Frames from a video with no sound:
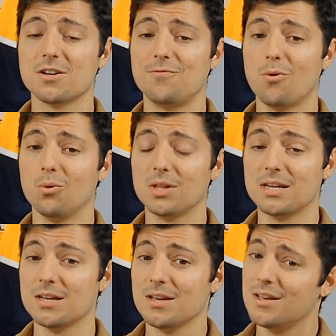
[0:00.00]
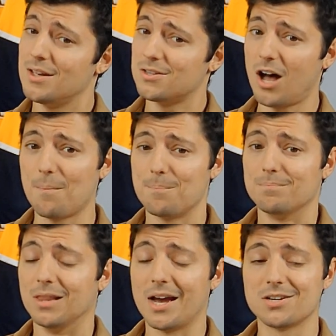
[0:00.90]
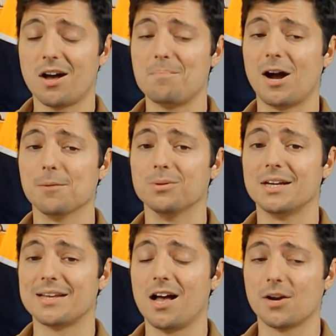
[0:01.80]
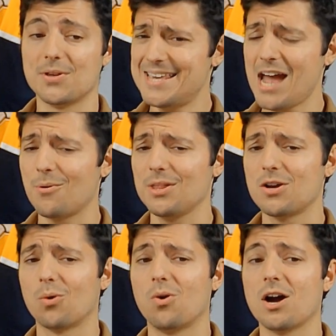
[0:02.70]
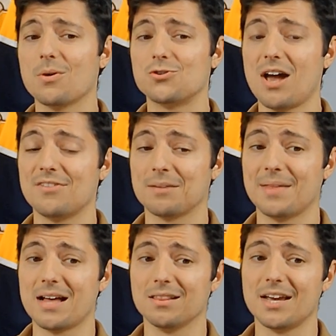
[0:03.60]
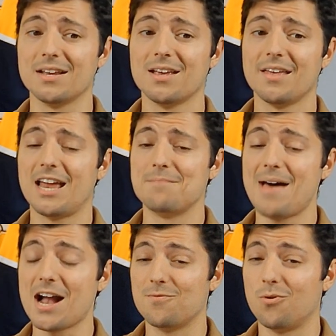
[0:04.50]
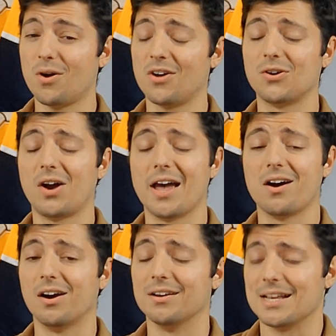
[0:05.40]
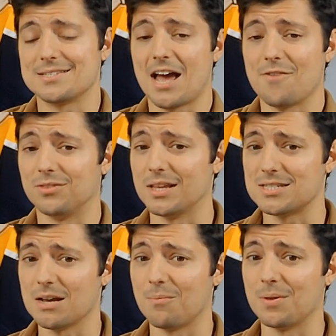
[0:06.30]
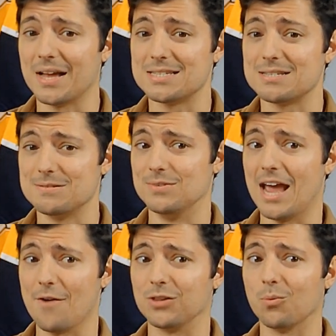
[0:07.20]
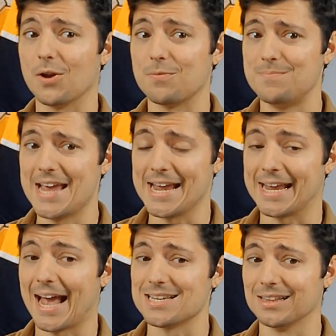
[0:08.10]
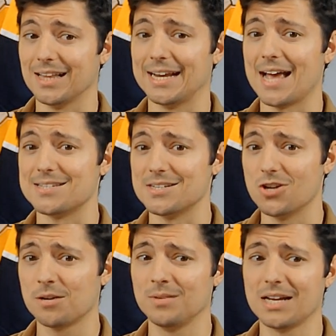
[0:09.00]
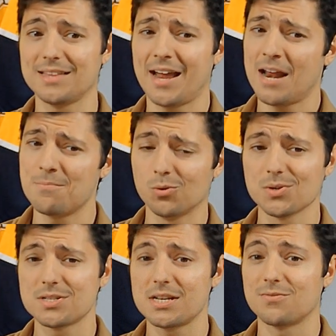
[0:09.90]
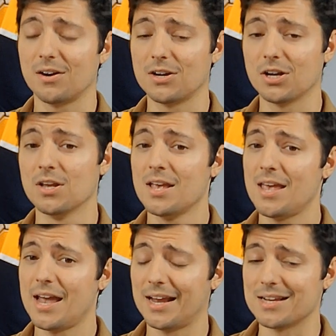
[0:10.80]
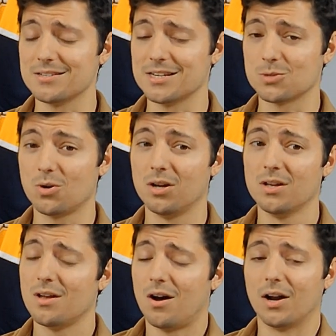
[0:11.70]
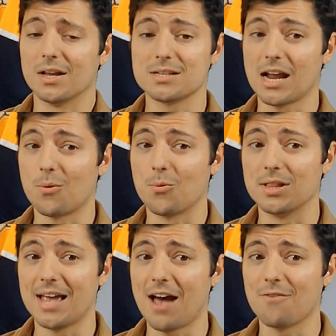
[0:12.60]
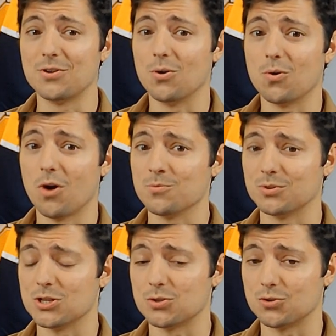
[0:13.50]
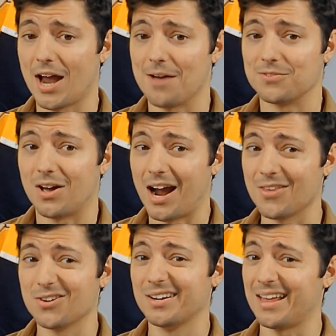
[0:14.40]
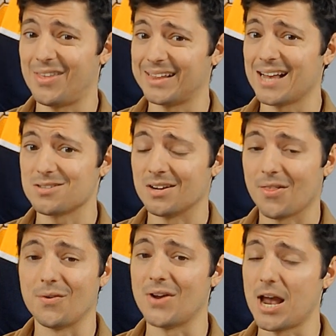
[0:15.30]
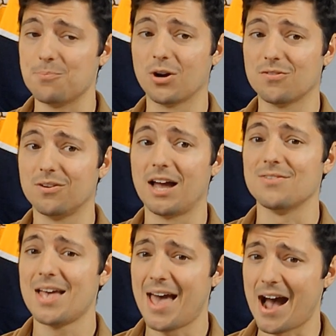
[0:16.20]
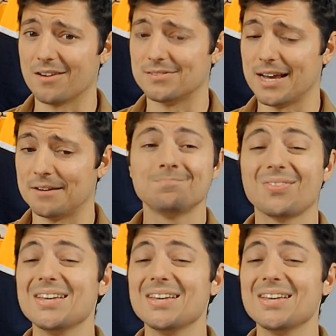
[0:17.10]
Toffoli, top line, top power play in Calgary. You can't really go wrong with drafting him that late. And McAvoy on your IR, that's definitely someone that's definitely worth taking as late as he took him like that. And Morrissey is very good in a hits league as well. Honestly, I really have no qualms with this draft either, and I think that's another 9.5 out of 10.